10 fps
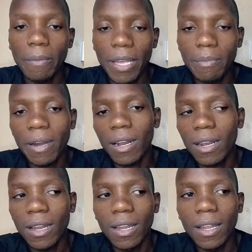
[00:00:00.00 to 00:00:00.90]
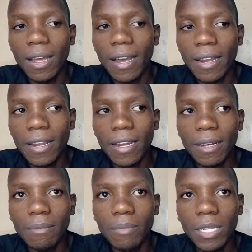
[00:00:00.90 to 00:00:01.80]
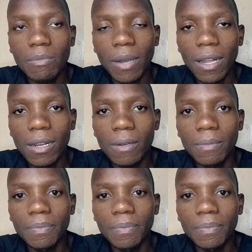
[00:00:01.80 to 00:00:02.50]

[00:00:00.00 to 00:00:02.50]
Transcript: PayPal, and PayPal